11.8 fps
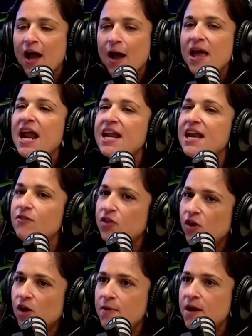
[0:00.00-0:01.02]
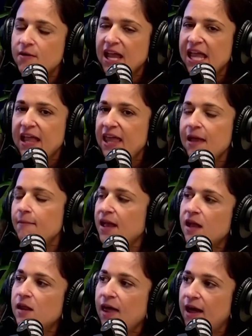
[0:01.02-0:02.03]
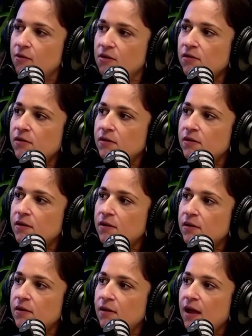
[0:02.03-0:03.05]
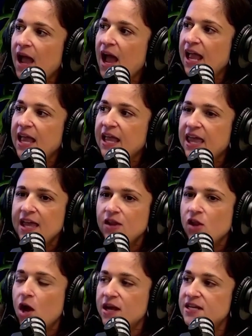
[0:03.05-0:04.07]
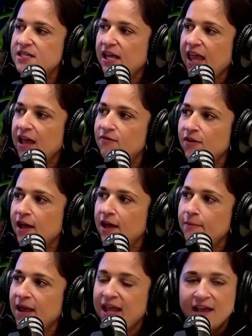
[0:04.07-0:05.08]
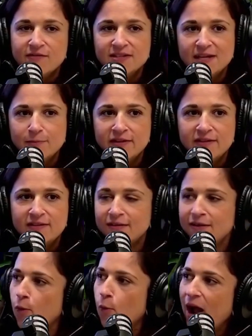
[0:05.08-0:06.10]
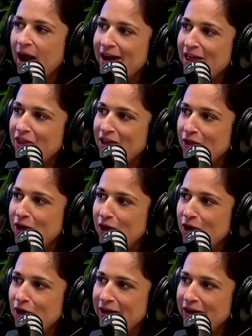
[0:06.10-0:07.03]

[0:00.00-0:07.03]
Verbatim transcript: And I never thought about it, right? It can't make collateral. No. It can't log into Canva and make Canva templates. Why did I think that it